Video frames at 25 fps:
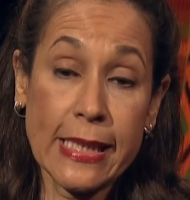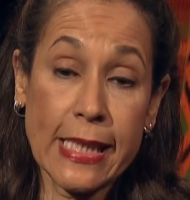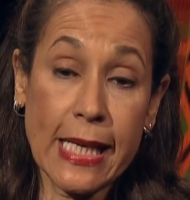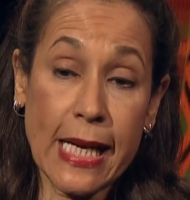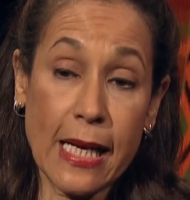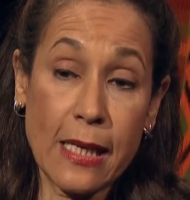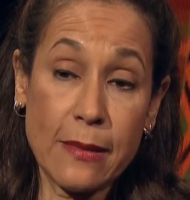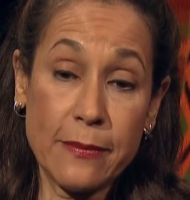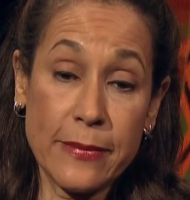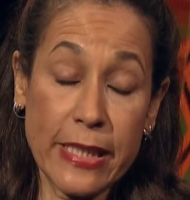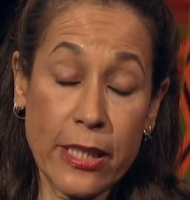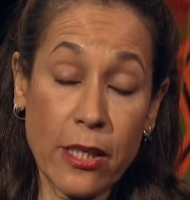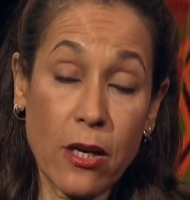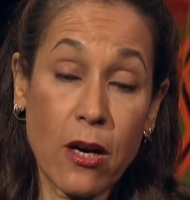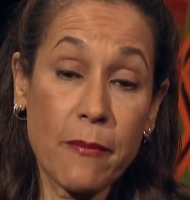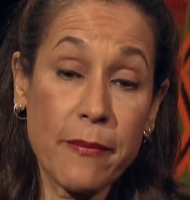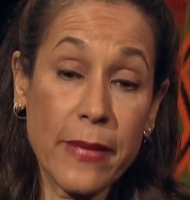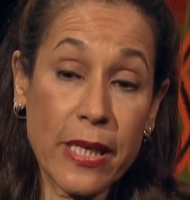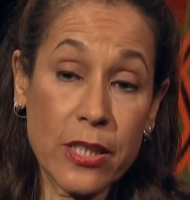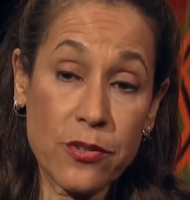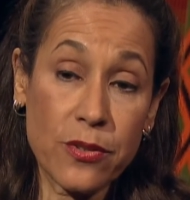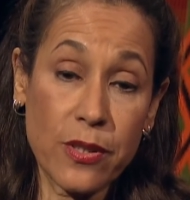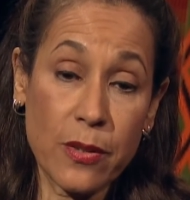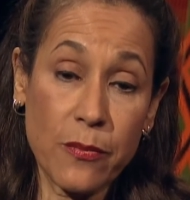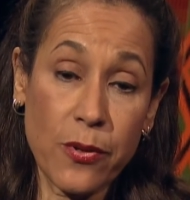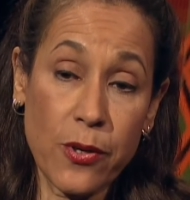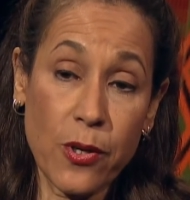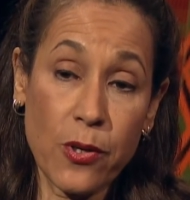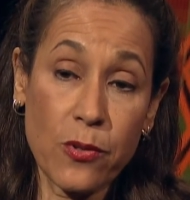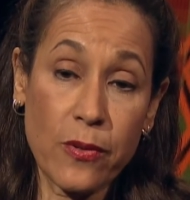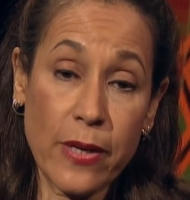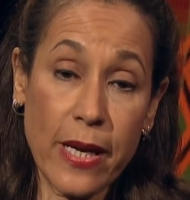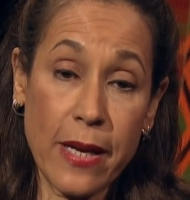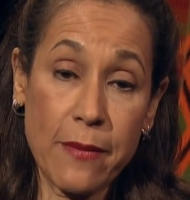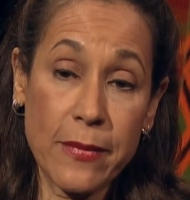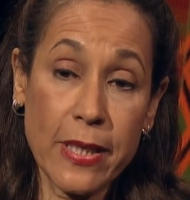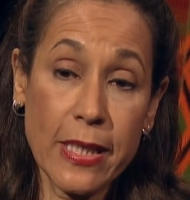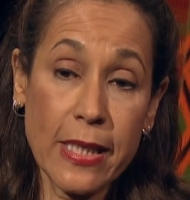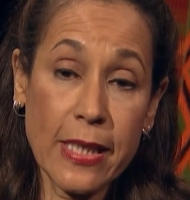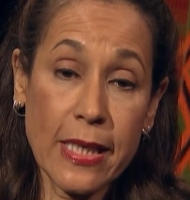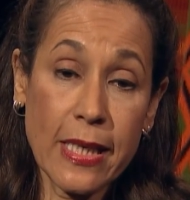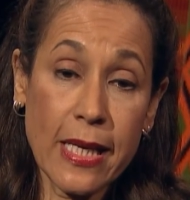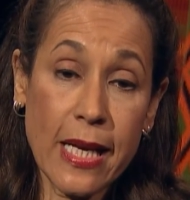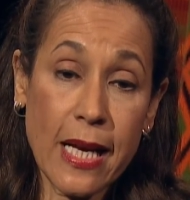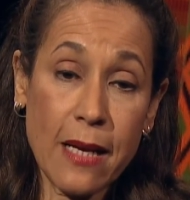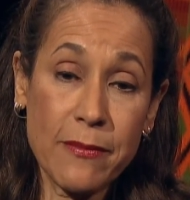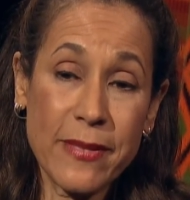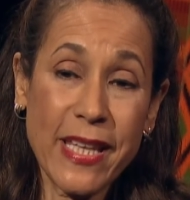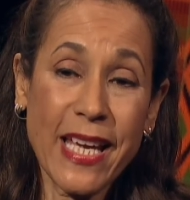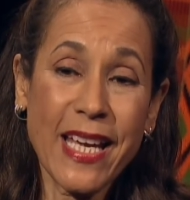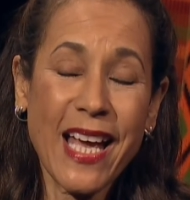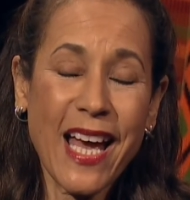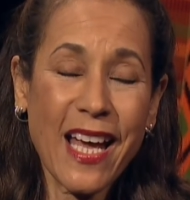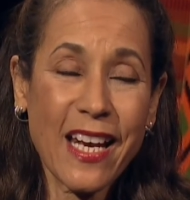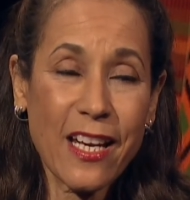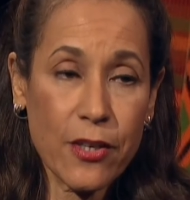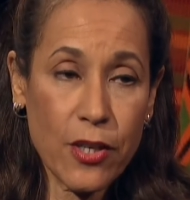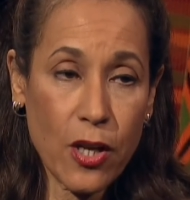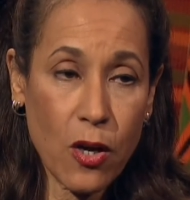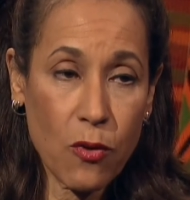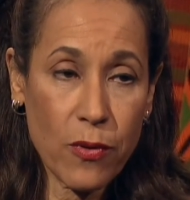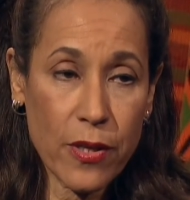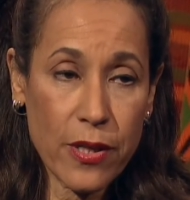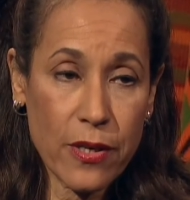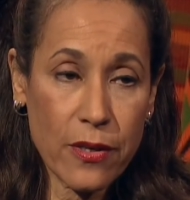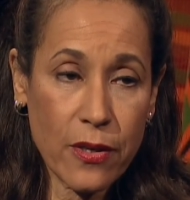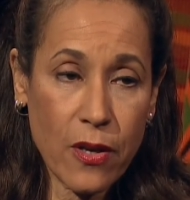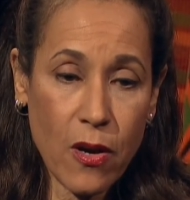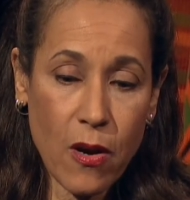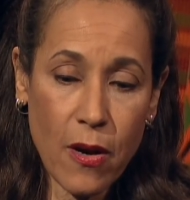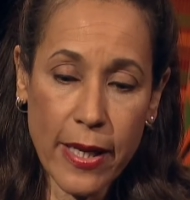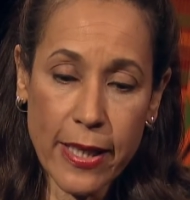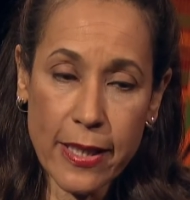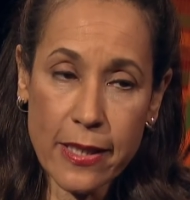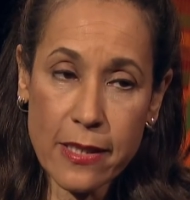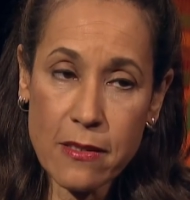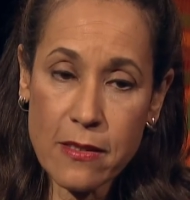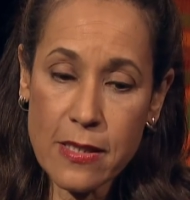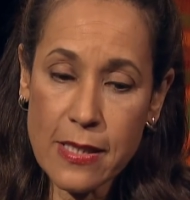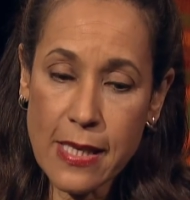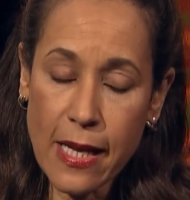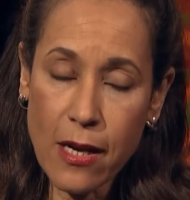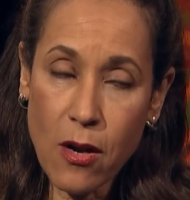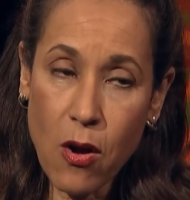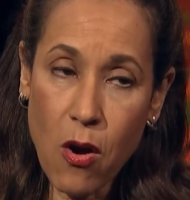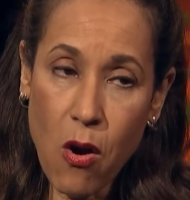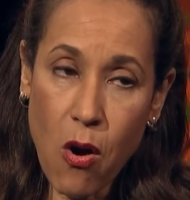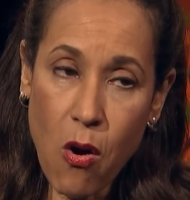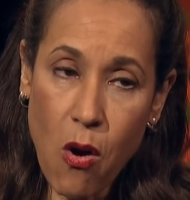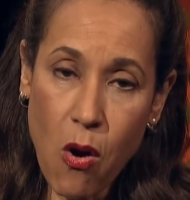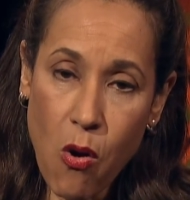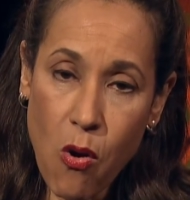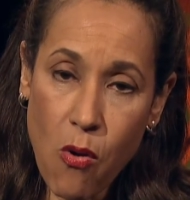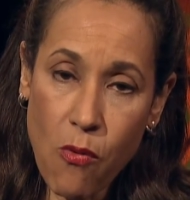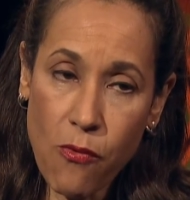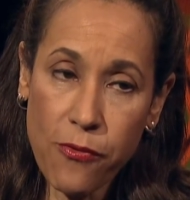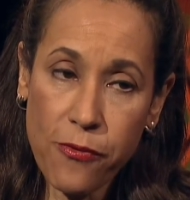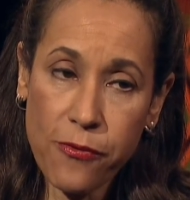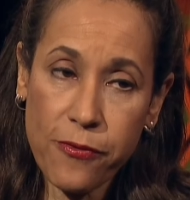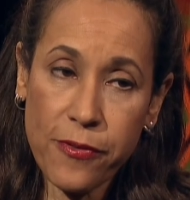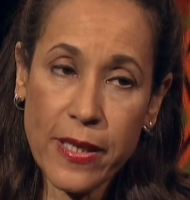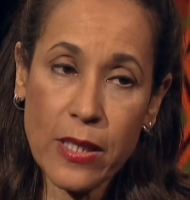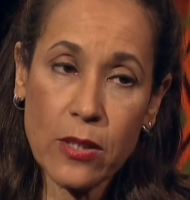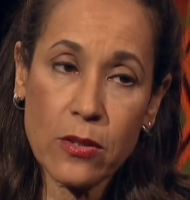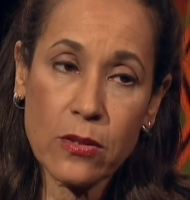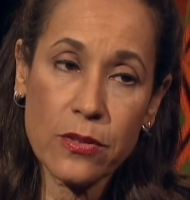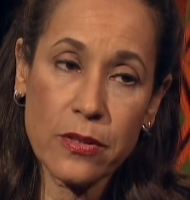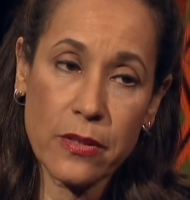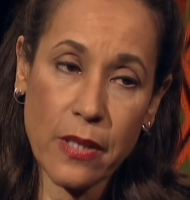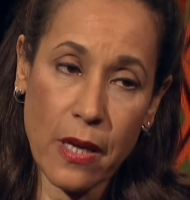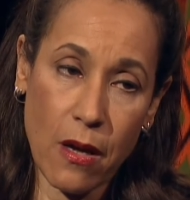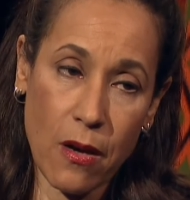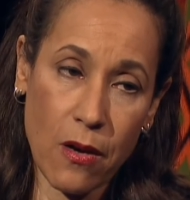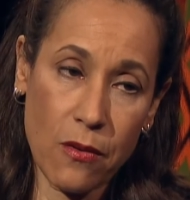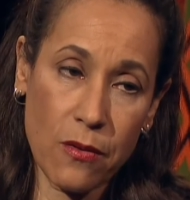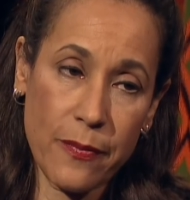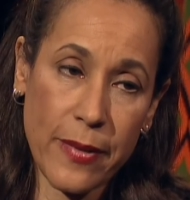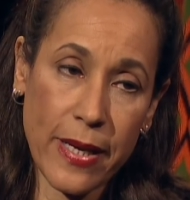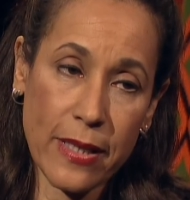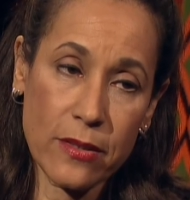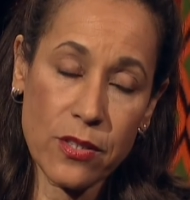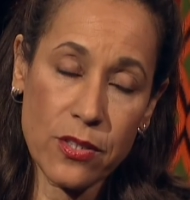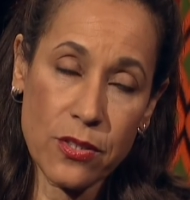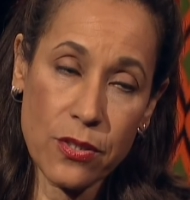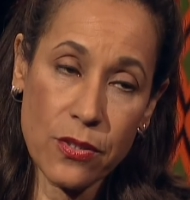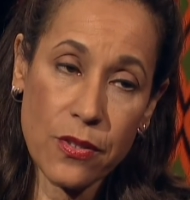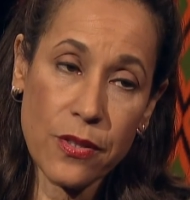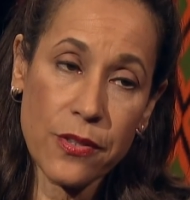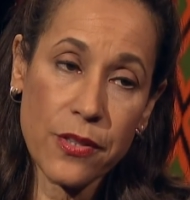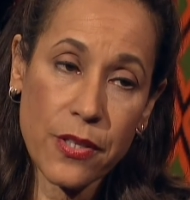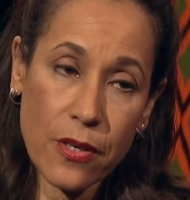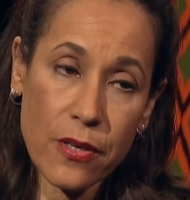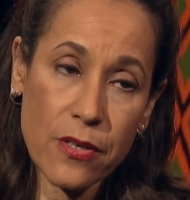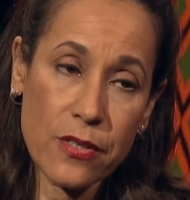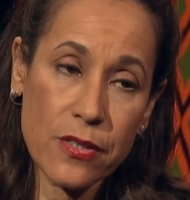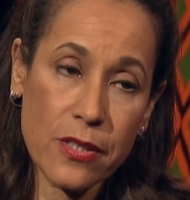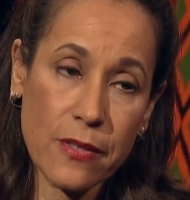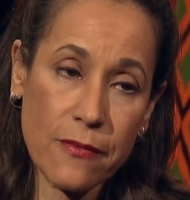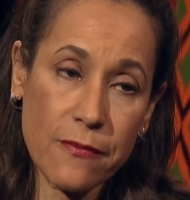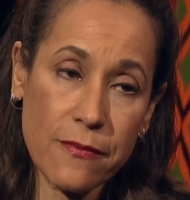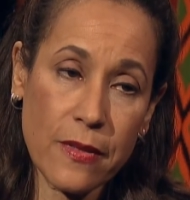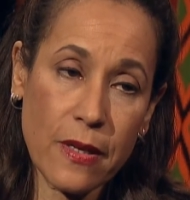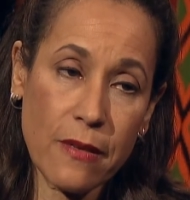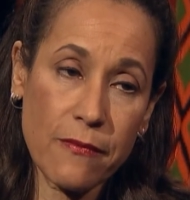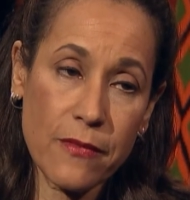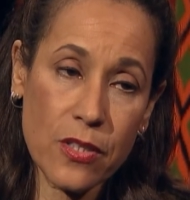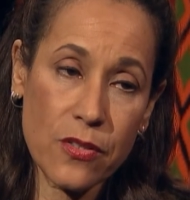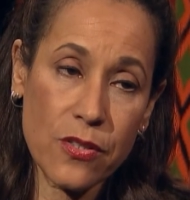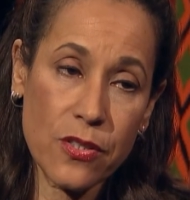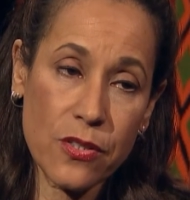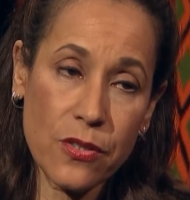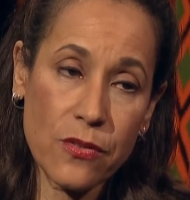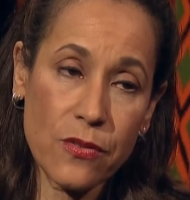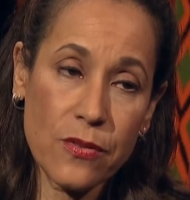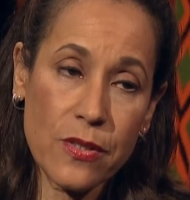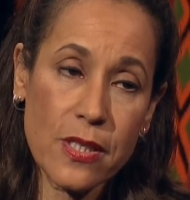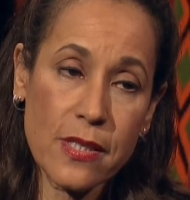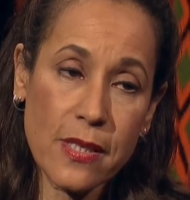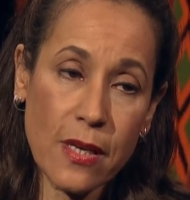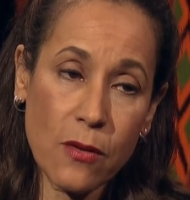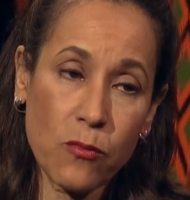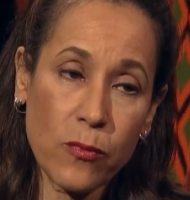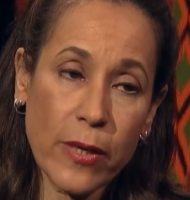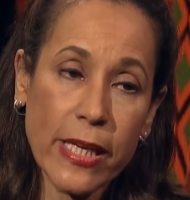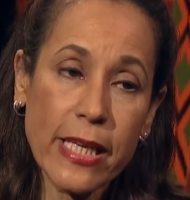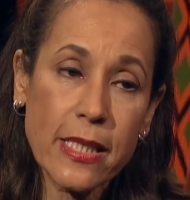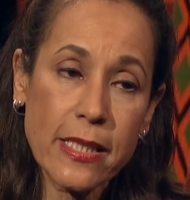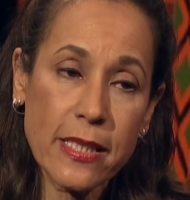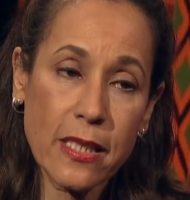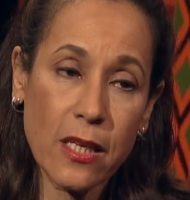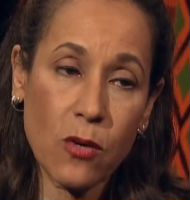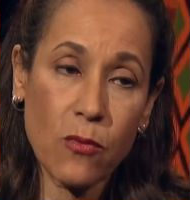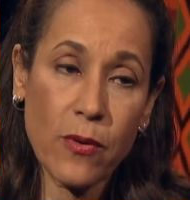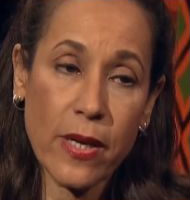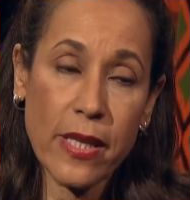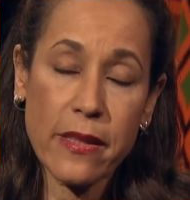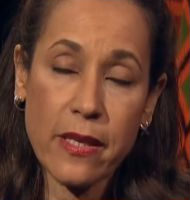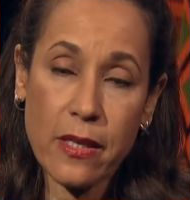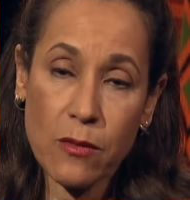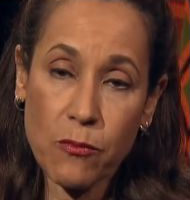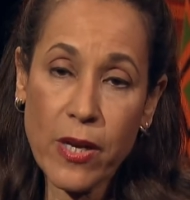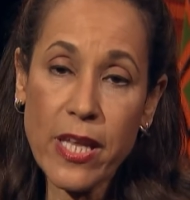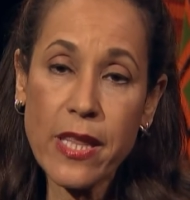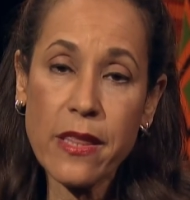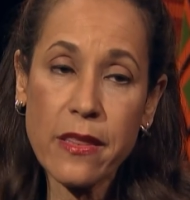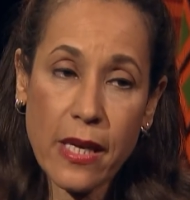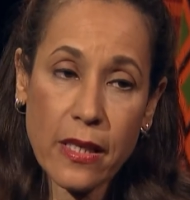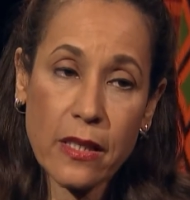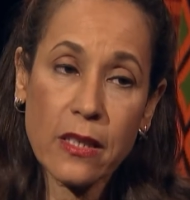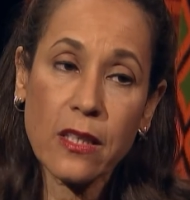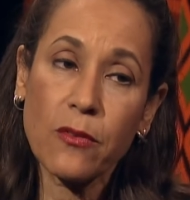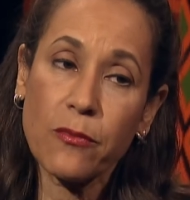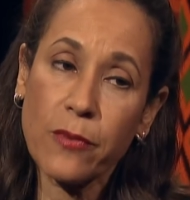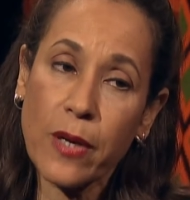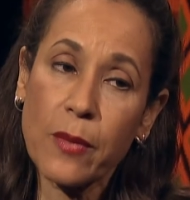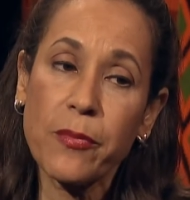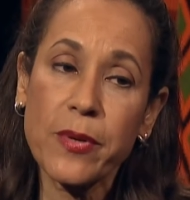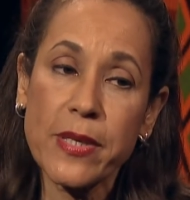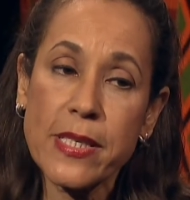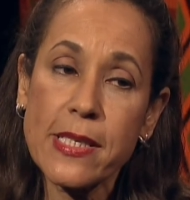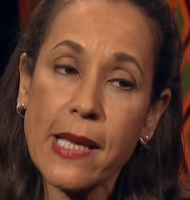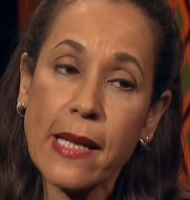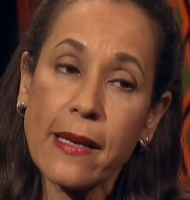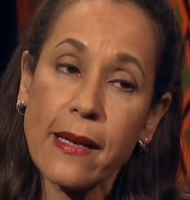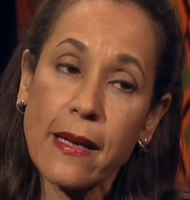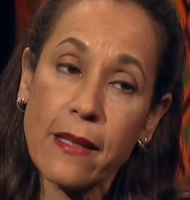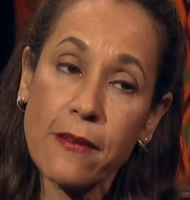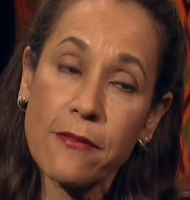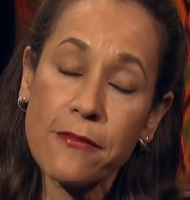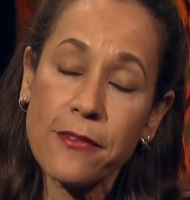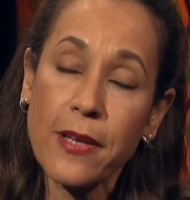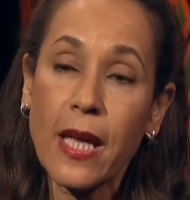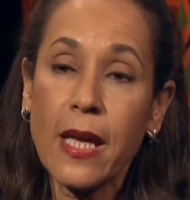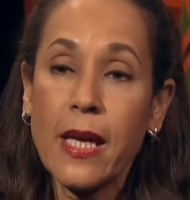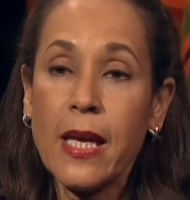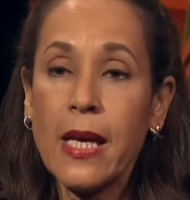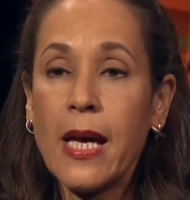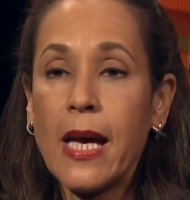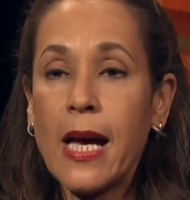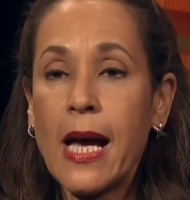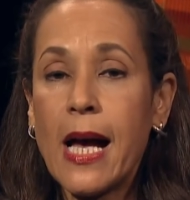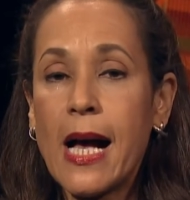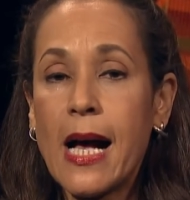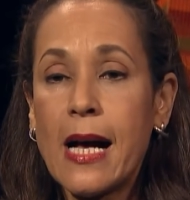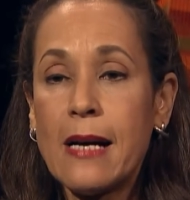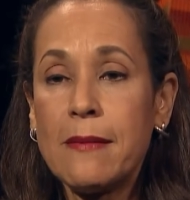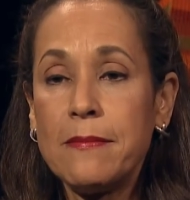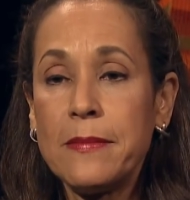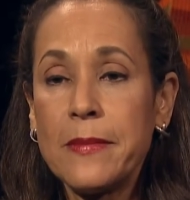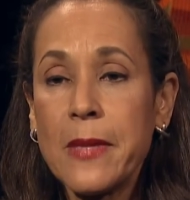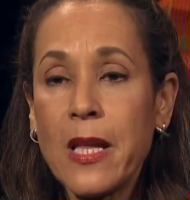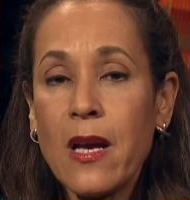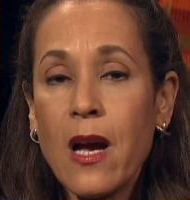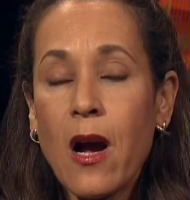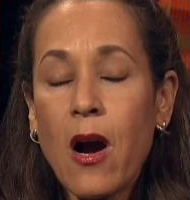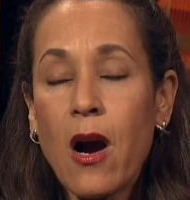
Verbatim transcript: um, in our mentoring program, um, they kind of know where they're going. There's that whole field, though, about two-thirds of, of, the students that we deal with, and we think they're representative, mm -hmm.